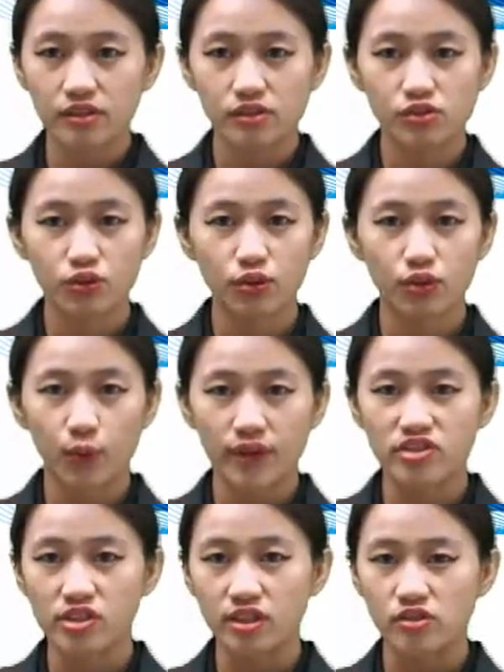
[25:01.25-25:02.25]
So the
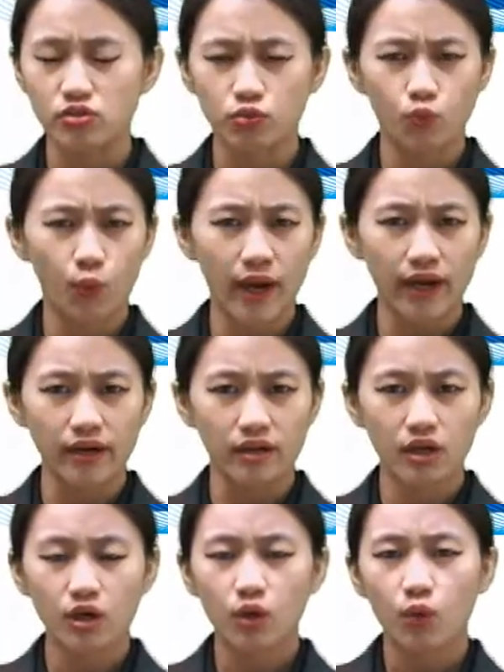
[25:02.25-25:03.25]
question is
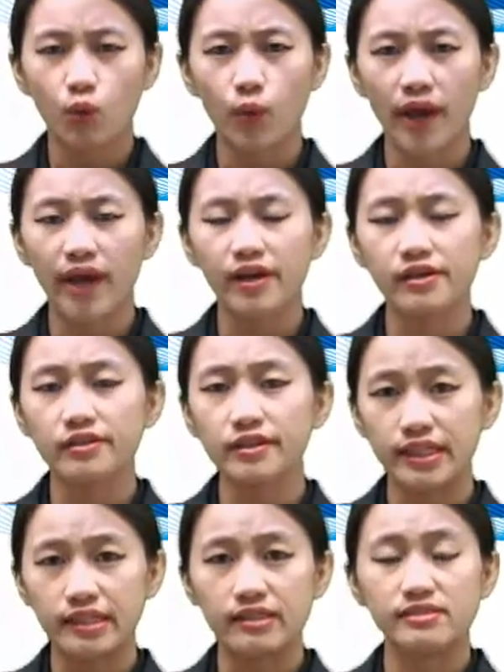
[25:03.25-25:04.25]
where? Where
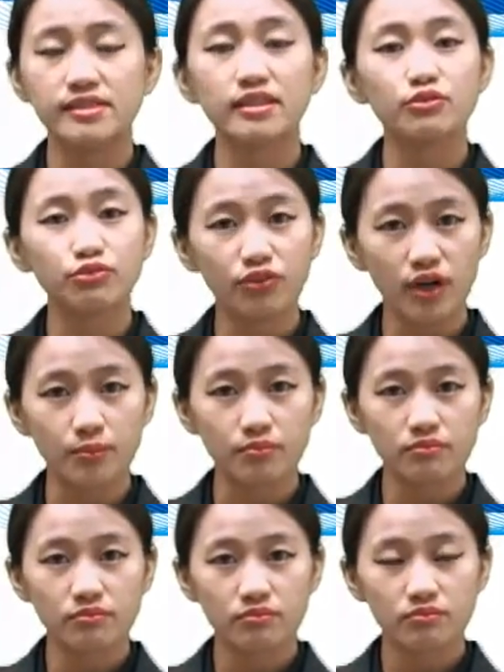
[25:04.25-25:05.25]
is it
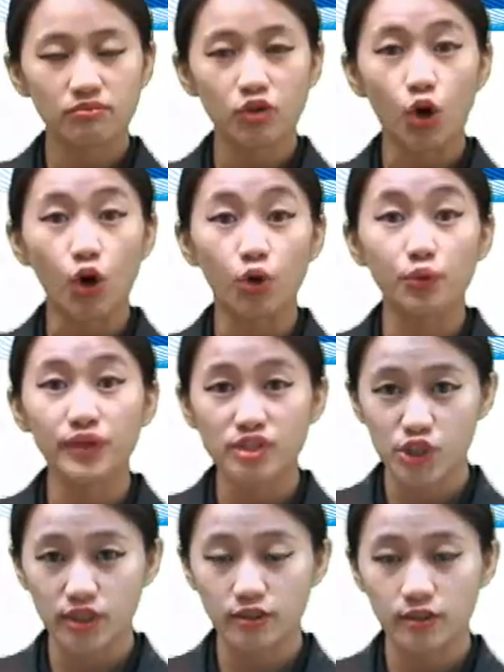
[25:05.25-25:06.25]
from? The
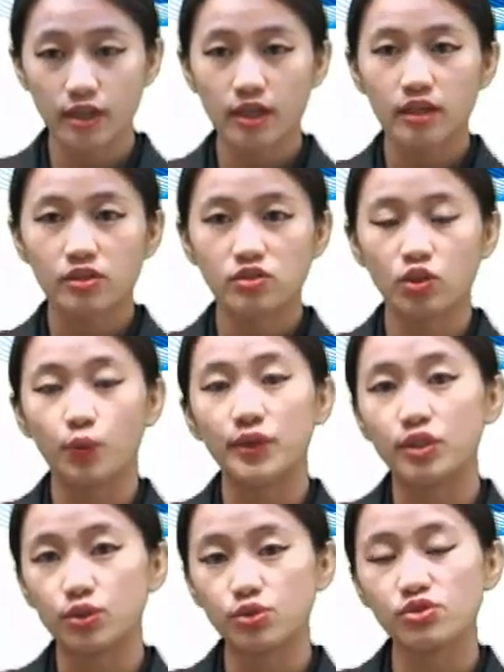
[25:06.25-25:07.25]
origin. So we
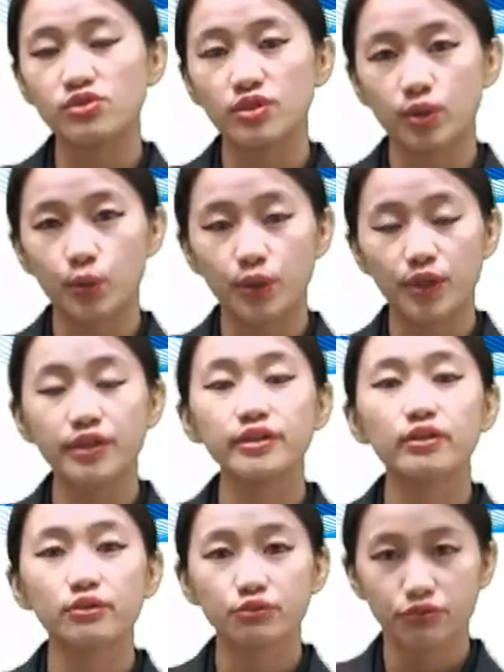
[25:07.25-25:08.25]
use the word
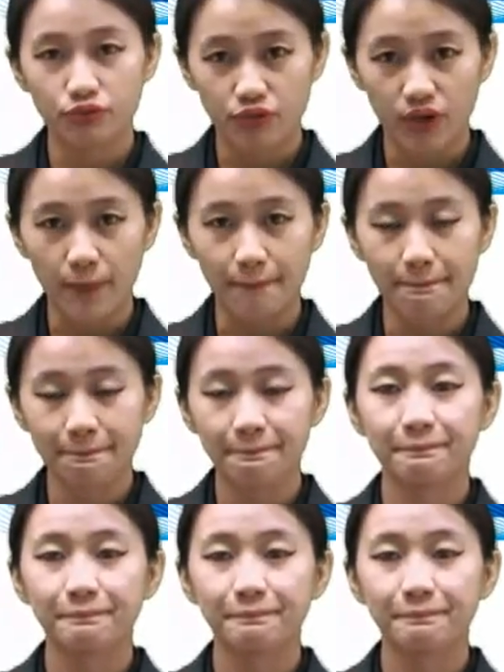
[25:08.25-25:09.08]
from.